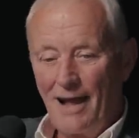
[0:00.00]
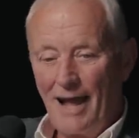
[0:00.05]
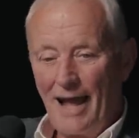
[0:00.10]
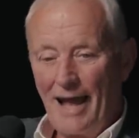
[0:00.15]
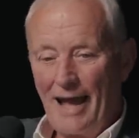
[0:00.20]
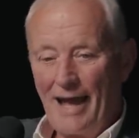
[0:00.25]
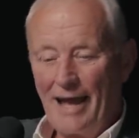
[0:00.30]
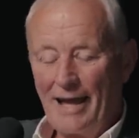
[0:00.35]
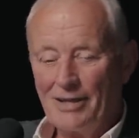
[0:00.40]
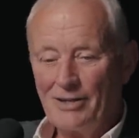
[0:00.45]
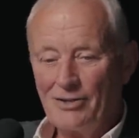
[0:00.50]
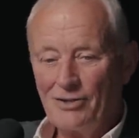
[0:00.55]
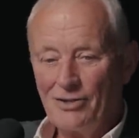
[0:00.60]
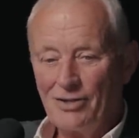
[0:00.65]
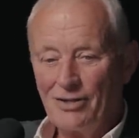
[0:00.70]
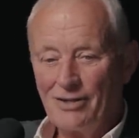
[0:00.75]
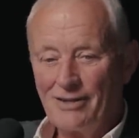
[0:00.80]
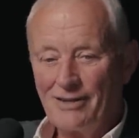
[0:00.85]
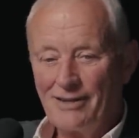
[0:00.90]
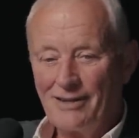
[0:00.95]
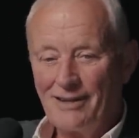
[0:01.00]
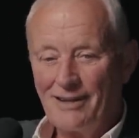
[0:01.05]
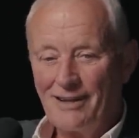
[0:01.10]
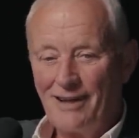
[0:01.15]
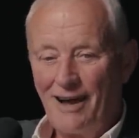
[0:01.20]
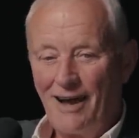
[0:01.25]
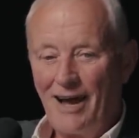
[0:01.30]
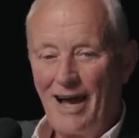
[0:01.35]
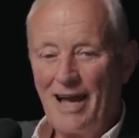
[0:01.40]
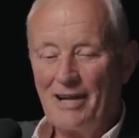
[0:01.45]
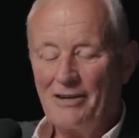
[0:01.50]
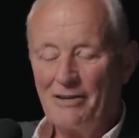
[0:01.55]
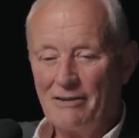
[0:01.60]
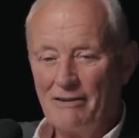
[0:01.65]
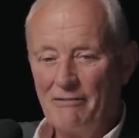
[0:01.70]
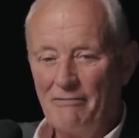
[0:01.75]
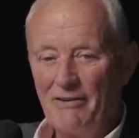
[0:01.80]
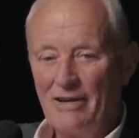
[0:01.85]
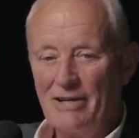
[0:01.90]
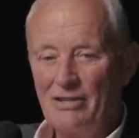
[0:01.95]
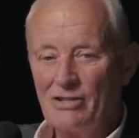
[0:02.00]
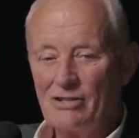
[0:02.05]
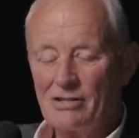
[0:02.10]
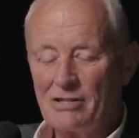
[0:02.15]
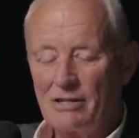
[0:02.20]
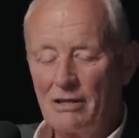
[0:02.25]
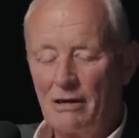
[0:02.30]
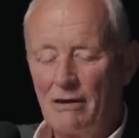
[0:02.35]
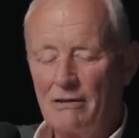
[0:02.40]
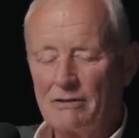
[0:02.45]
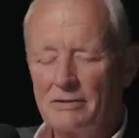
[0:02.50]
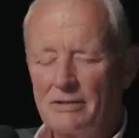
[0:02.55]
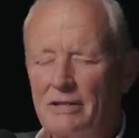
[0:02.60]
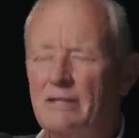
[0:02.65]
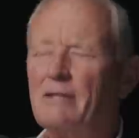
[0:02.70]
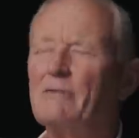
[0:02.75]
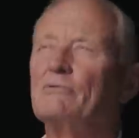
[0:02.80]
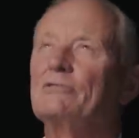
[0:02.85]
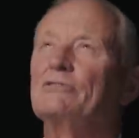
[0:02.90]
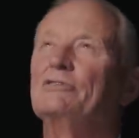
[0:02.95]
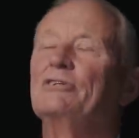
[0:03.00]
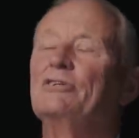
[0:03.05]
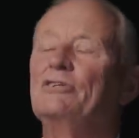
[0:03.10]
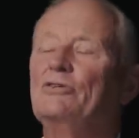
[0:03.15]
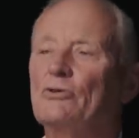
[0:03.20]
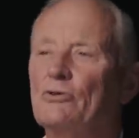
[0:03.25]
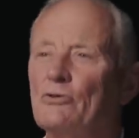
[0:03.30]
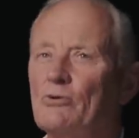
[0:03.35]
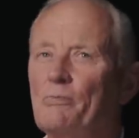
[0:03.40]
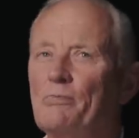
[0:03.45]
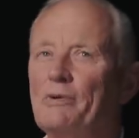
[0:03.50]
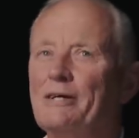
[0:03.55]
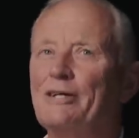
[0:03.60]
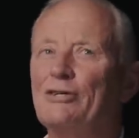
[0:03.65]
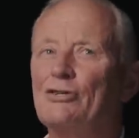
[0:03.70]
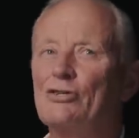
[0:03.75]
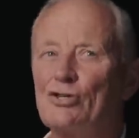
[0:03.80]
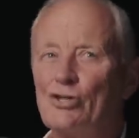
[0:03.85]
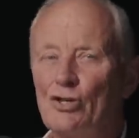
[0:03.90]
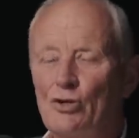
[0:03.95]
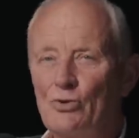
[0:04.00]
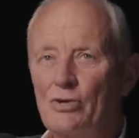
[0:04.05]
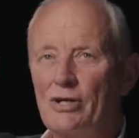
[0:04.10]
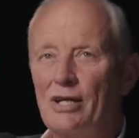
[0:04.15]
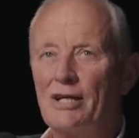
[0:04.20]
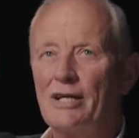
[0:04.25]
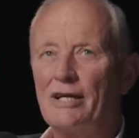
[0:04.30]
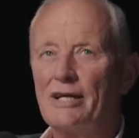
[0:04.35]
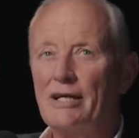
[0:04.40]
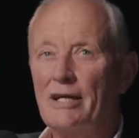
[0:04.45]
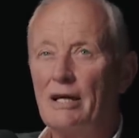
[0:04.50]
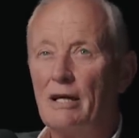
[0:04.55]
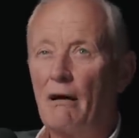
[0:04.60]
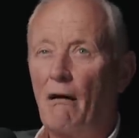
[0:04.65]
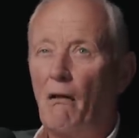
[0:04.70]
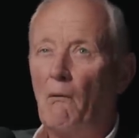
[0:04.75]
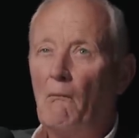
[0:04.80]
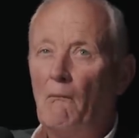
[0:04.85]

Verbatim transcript: And I had an event starting. It was the European Snooker League.